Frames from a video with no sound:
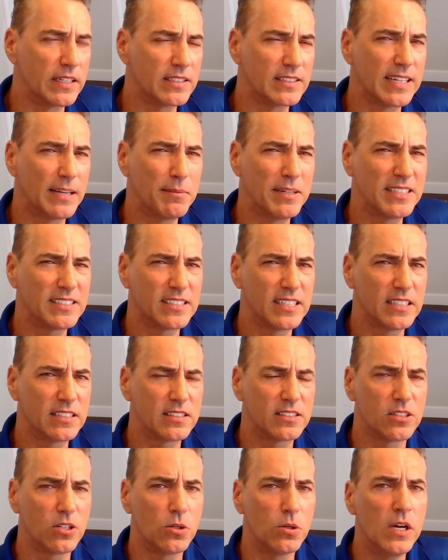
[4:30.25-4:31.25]
Does that make
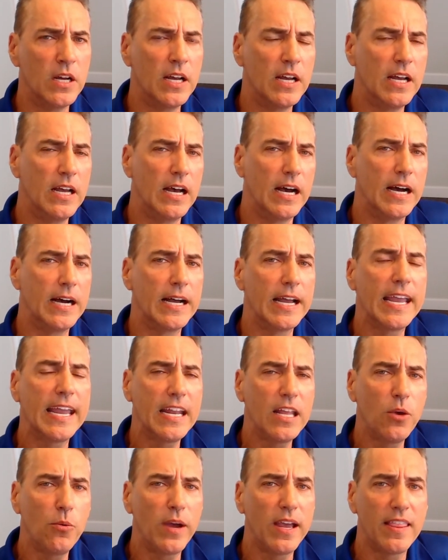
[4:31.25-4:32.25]
sense? So
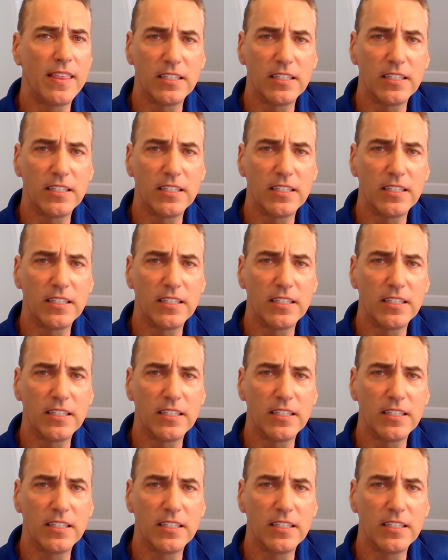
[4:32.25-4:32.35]
anyway,